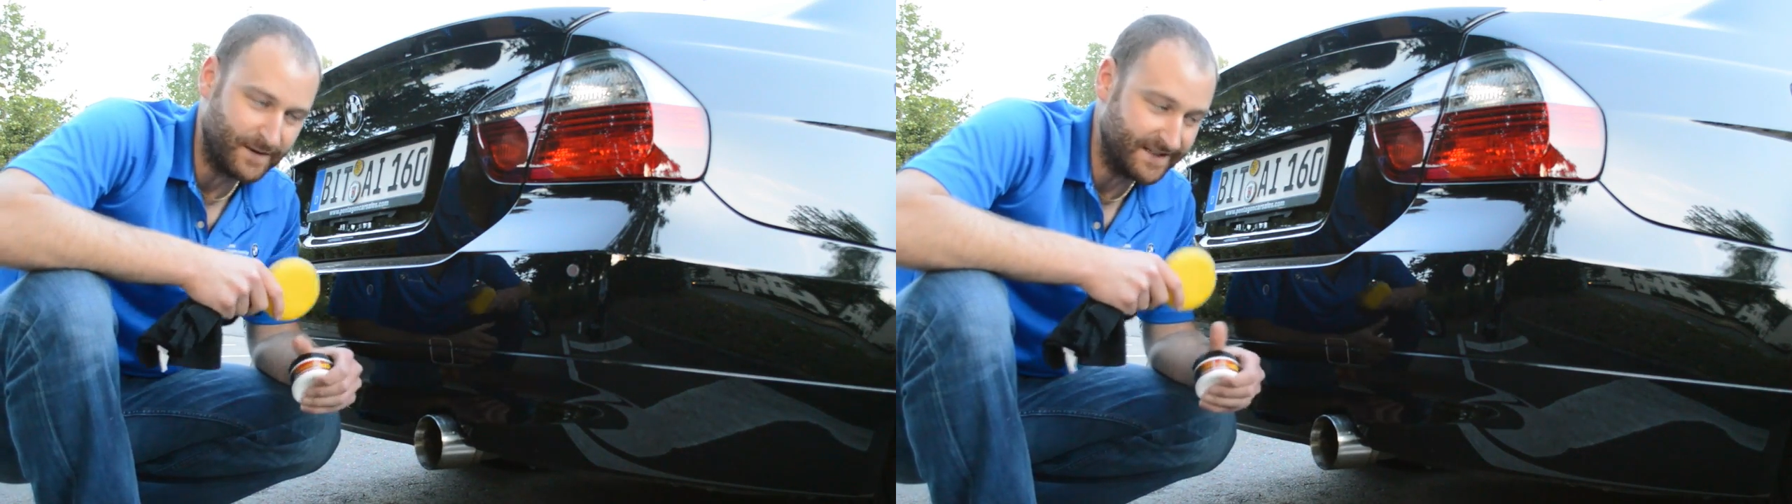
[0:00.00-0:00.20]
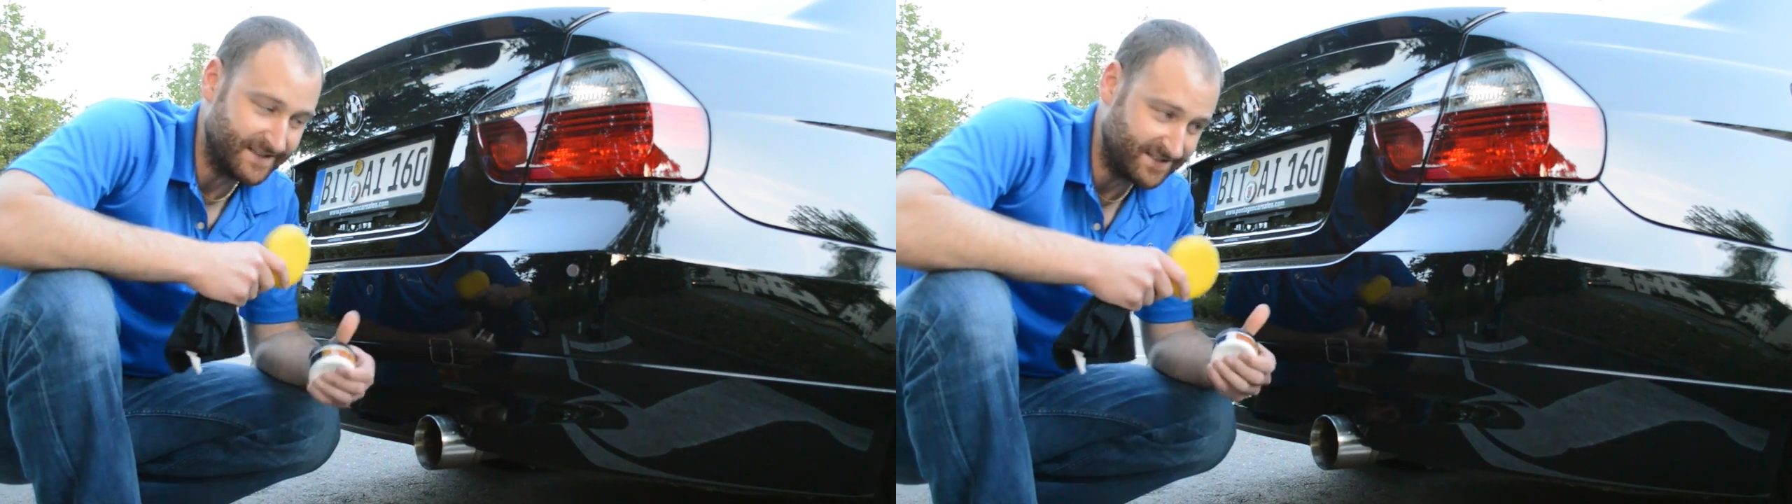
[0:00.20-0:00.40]

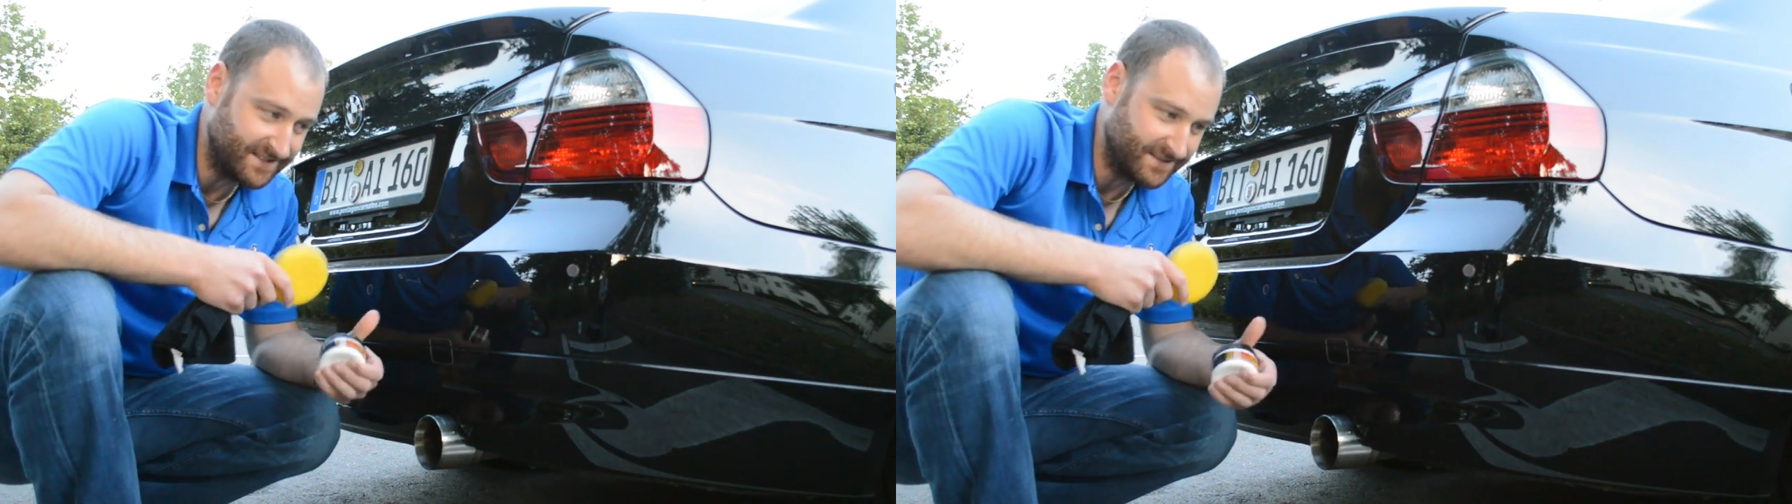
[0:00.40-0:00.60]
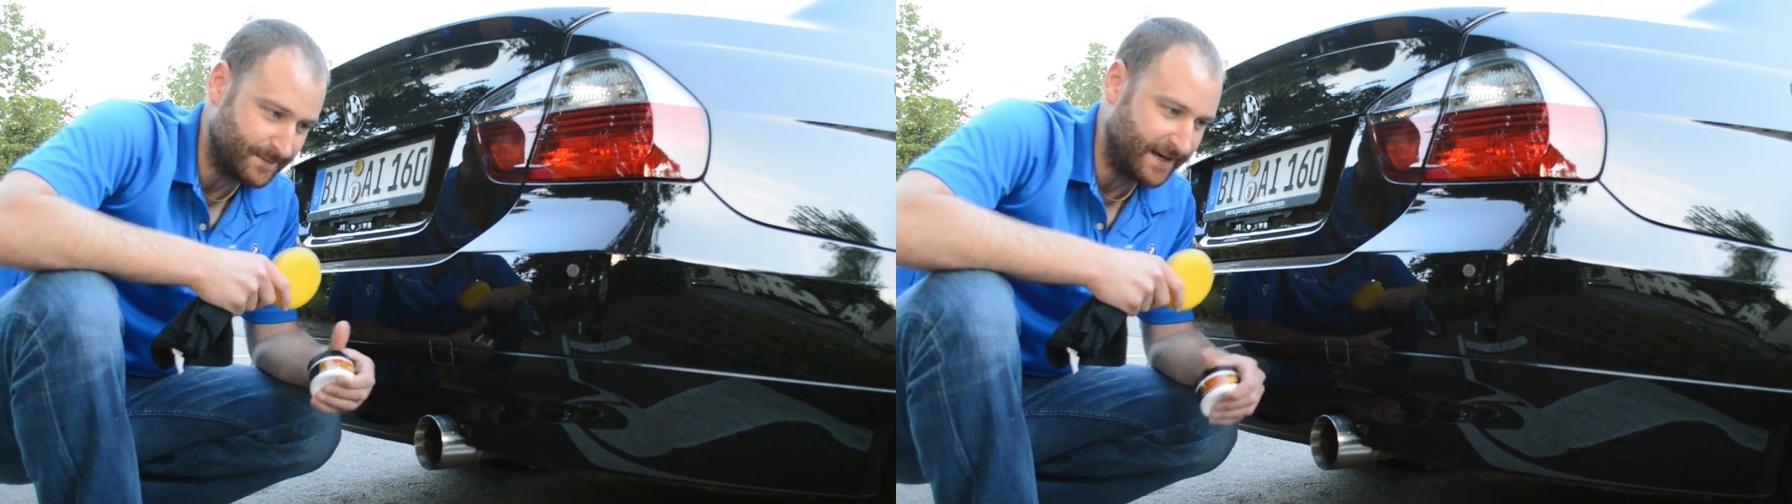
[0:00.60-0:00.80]
but this
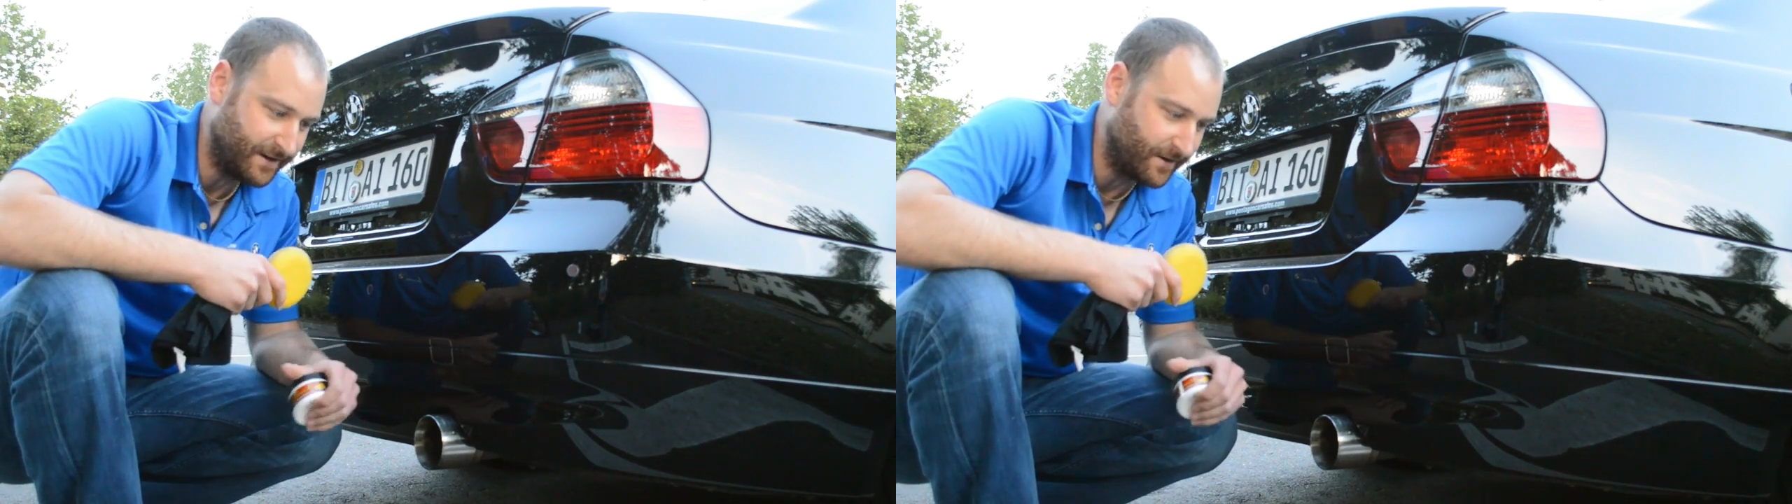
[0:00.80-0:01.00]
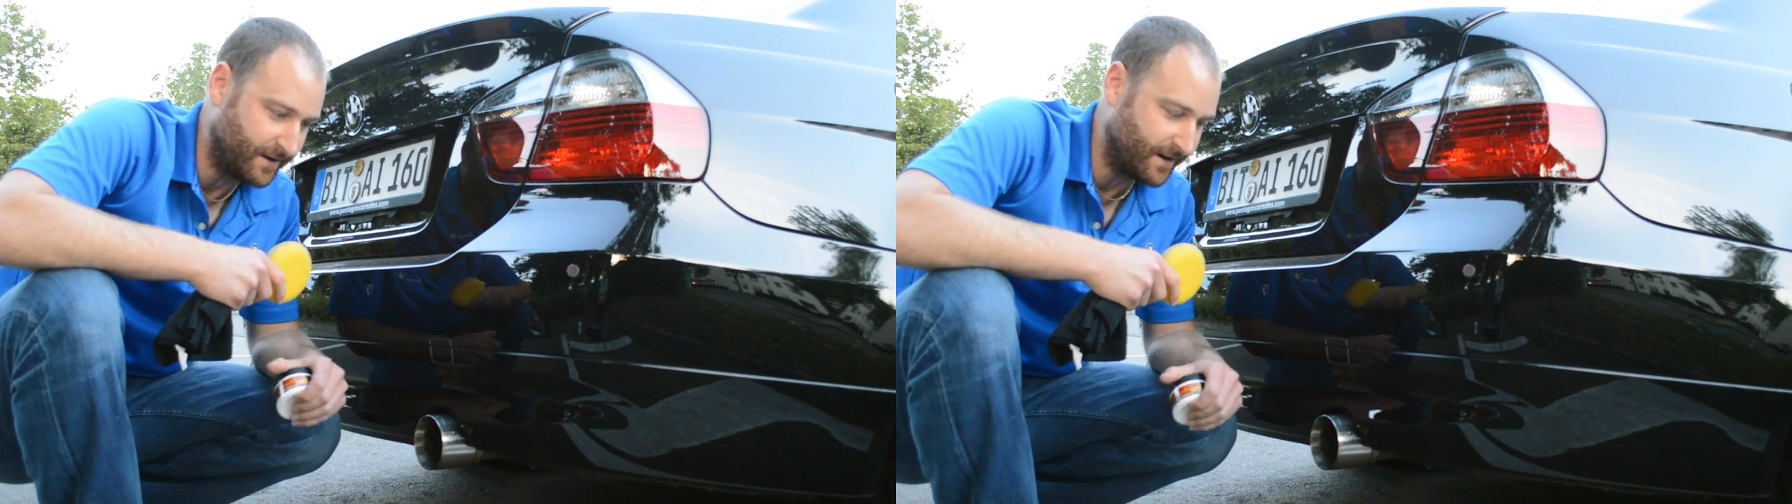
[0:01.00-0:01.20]
is my
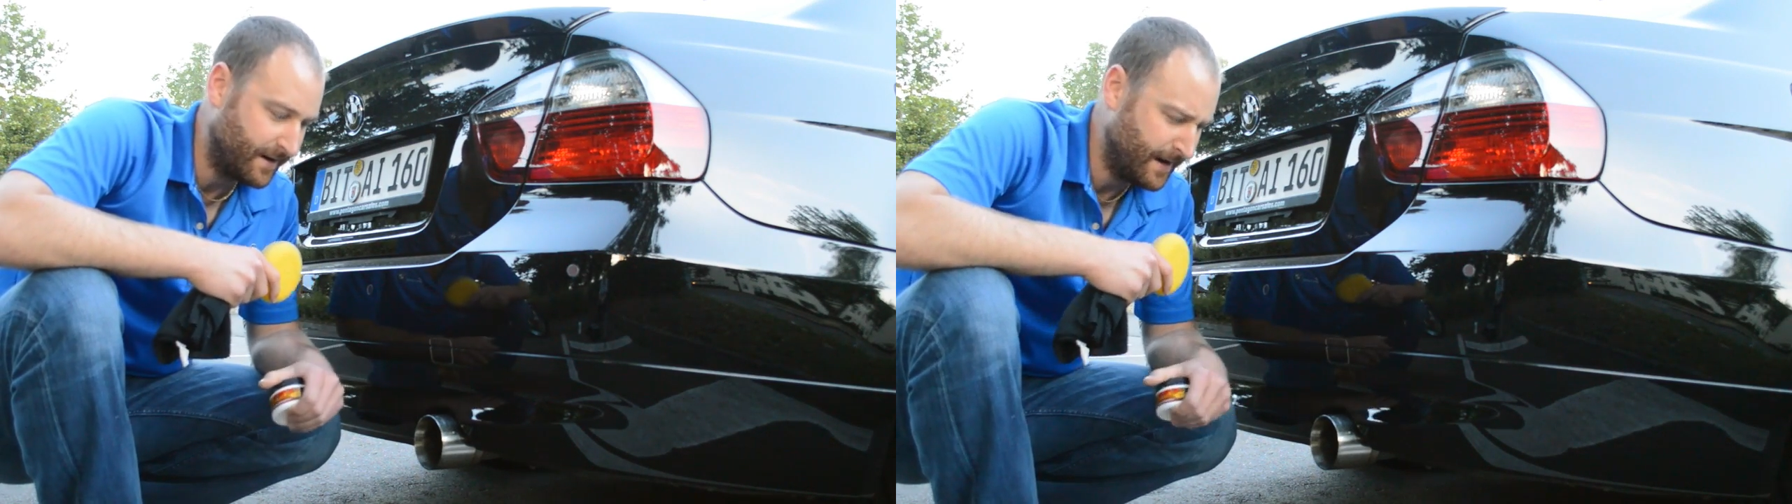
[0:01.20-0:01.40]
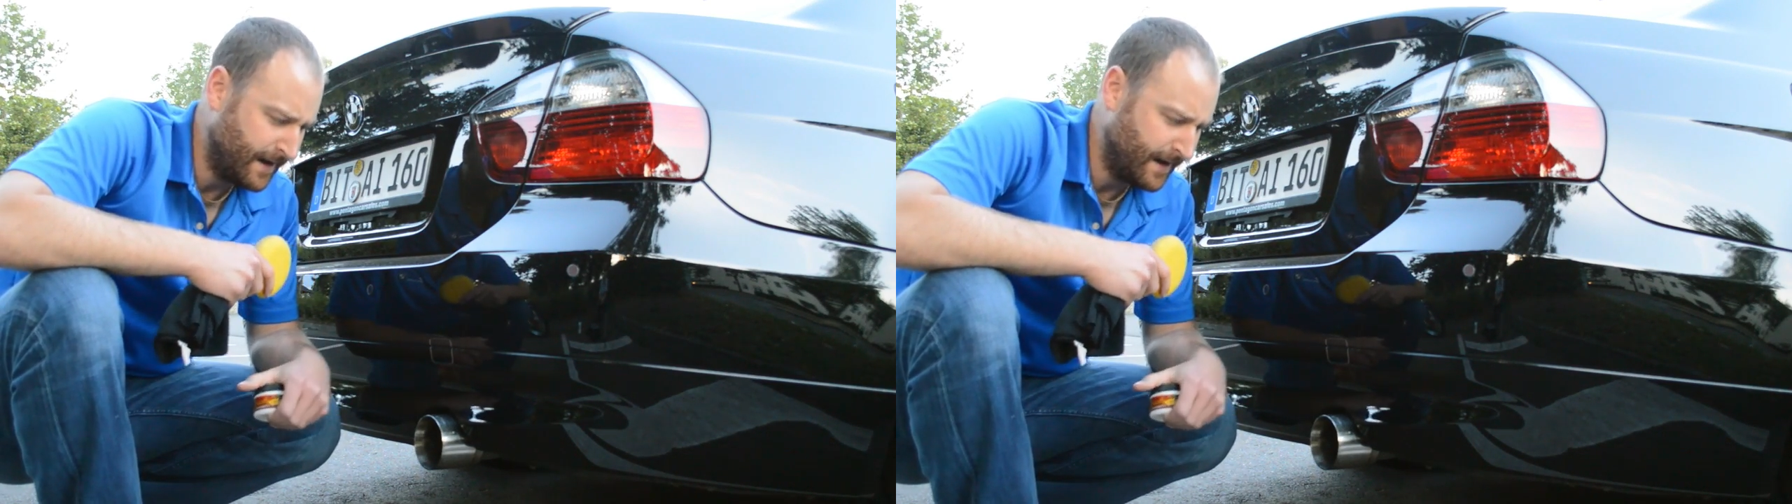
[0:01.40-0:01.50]
car.